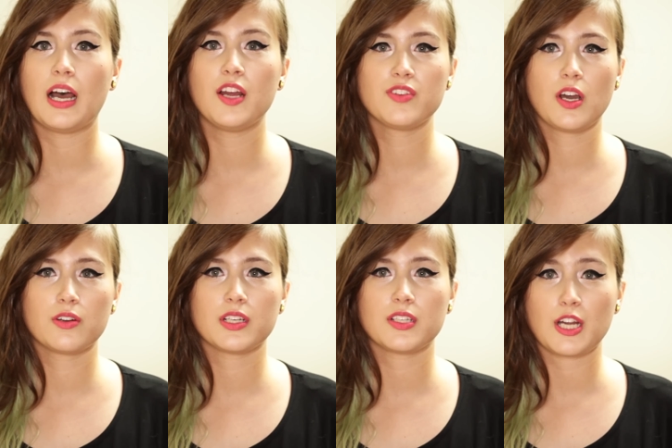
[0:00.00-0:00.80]
Now, I've
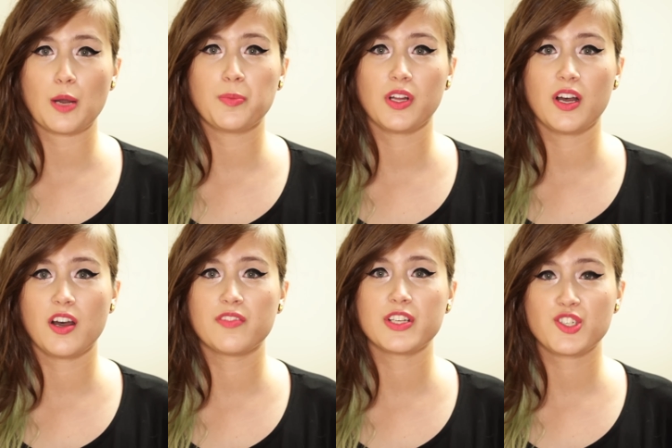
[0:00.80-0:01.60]
noticed a couple
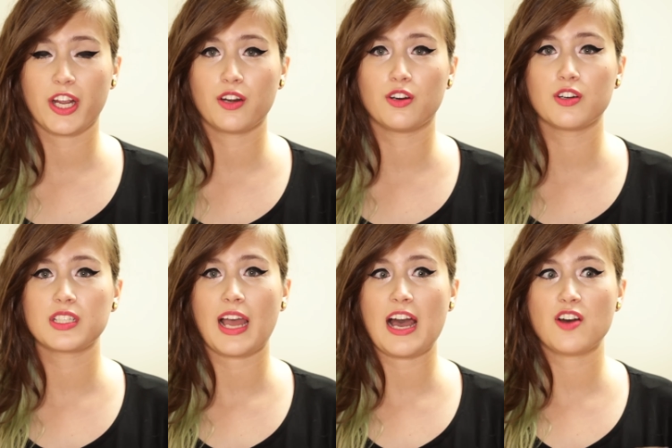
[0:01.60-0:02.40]
of
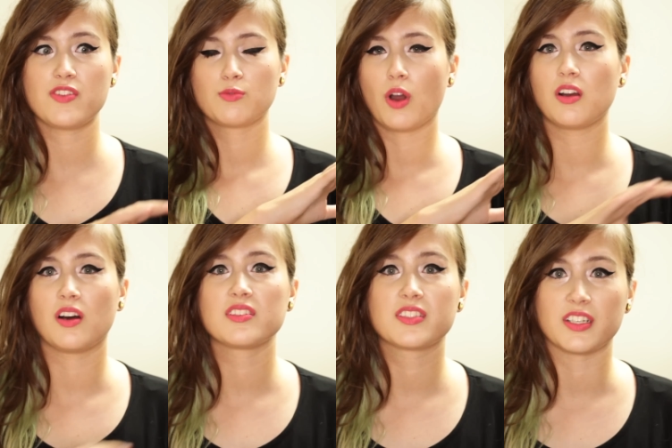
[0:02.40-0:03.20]
channels have
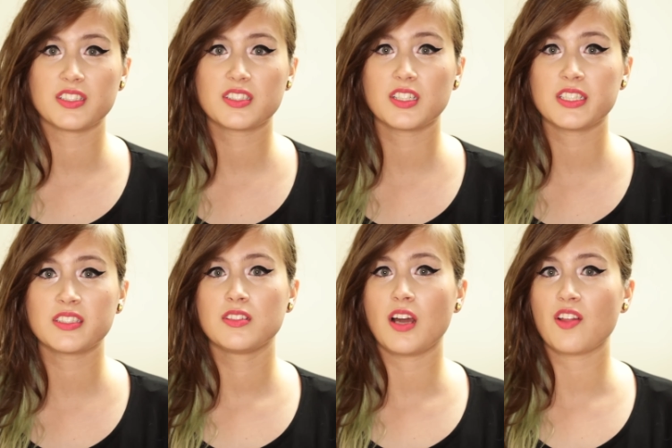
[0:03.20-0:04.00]
run-on sentences.
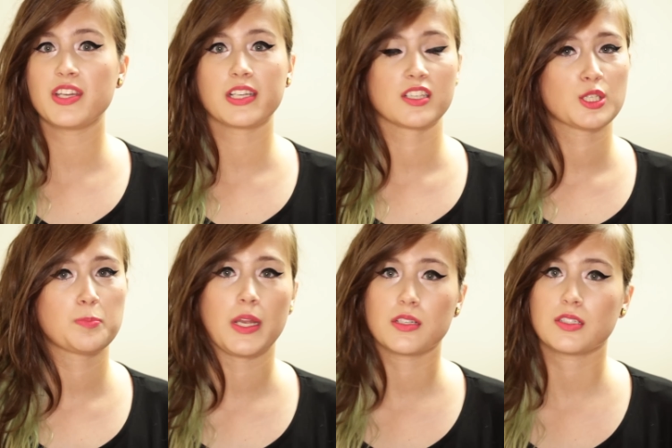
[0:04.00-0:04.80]
Nothing is
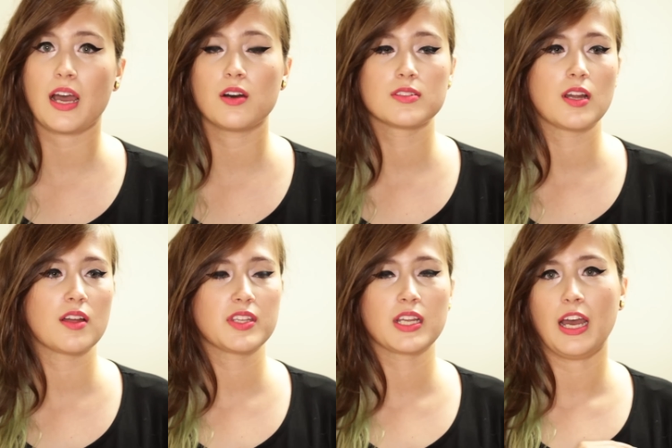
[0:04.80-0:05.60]
spaced out,
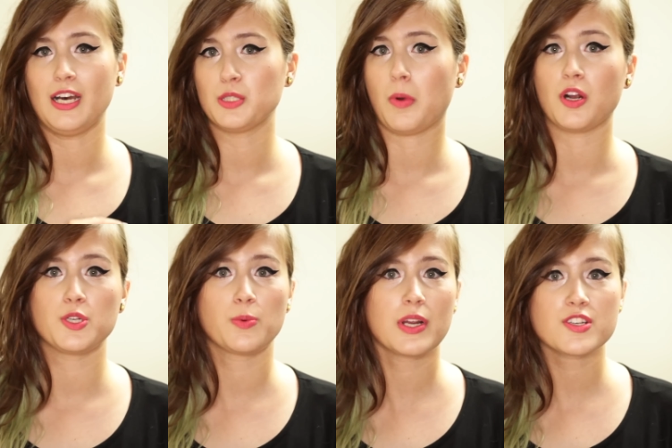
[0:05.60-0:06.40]
nothing has
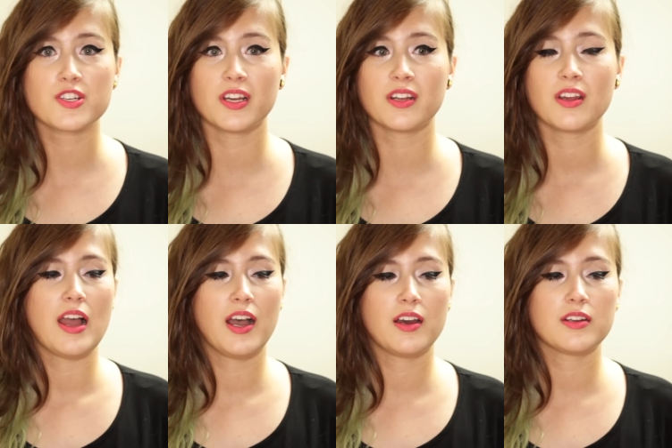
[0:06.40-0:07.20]
punctuation,
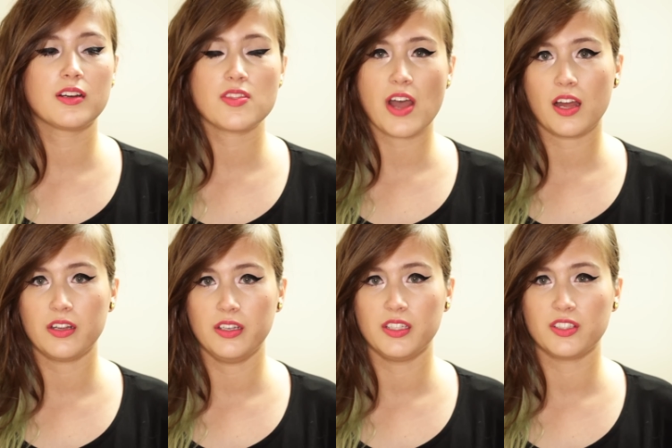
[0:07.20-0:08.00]
and
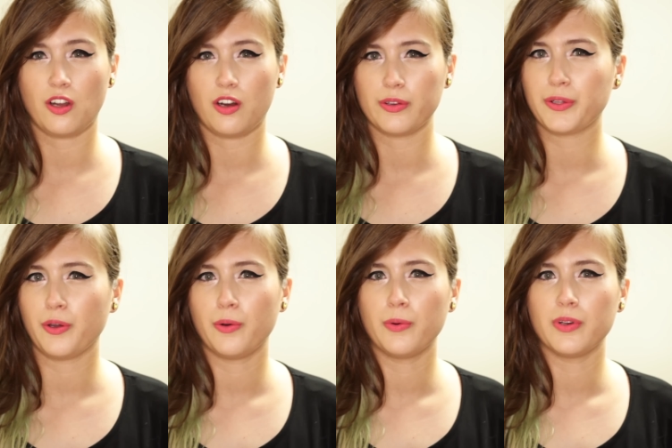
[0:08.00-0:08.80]
that is
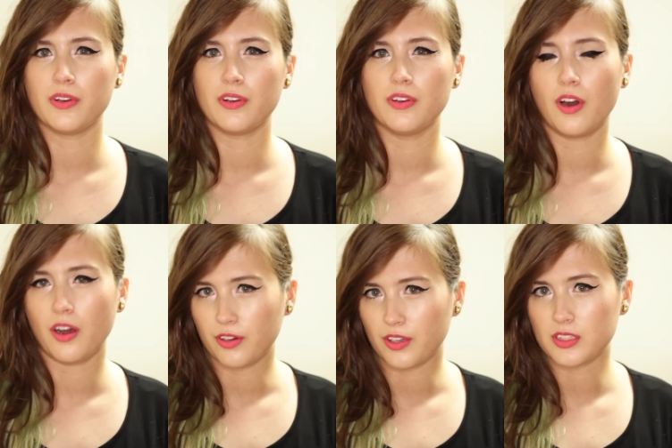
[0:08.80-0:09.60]
also
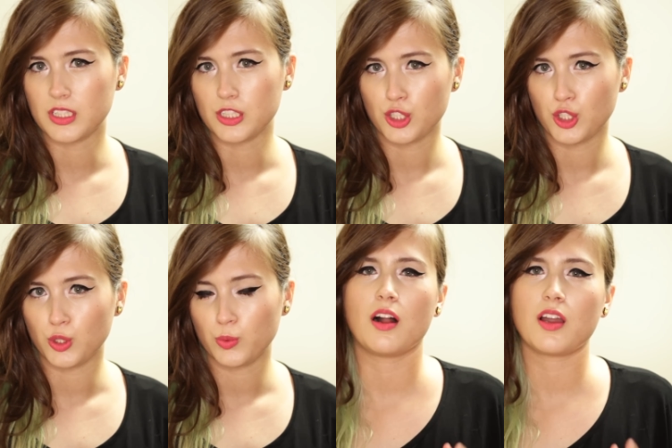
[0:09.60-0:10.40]
not a good thing to
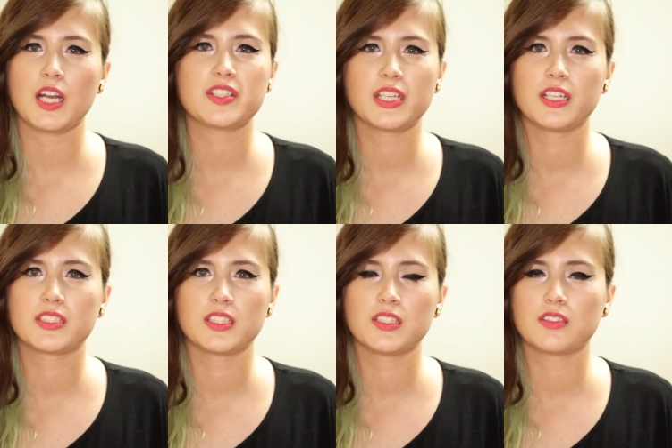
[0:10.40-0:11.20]
do. A lot of
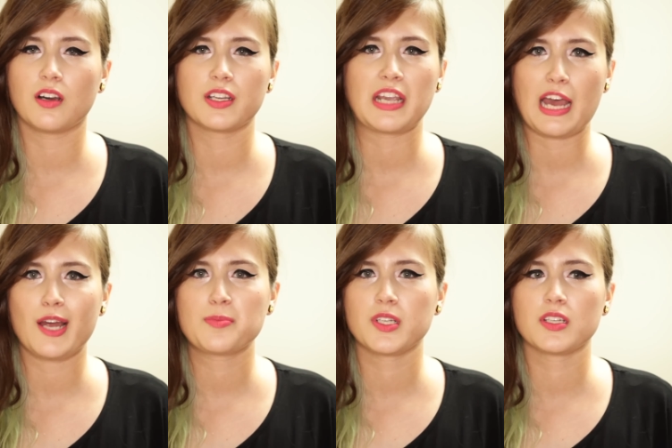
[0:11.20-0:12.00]
sentences on the
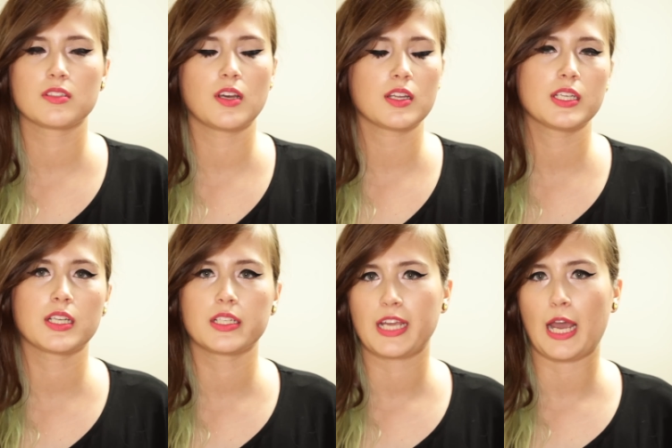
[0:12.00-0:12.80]
captions, nothing
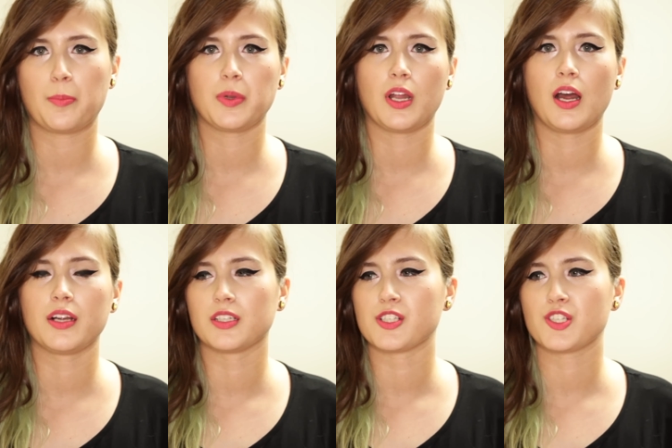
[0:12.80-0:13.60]
is
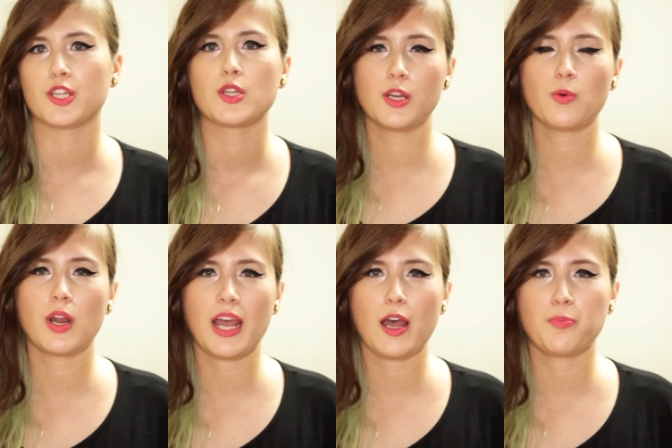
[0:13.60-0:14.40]
capitalized, and it's just, so you
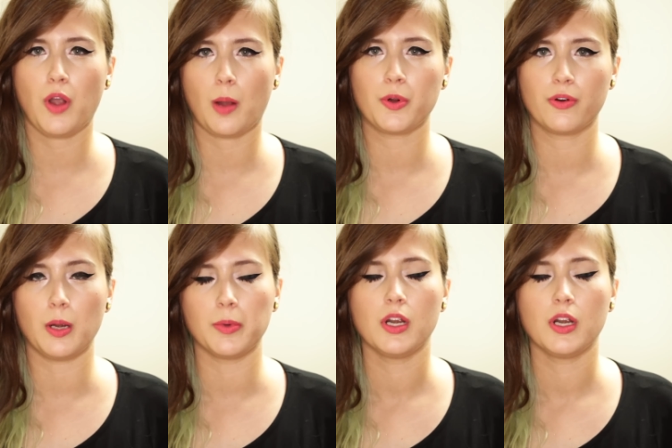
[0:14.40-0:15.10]
want to have proper grammar.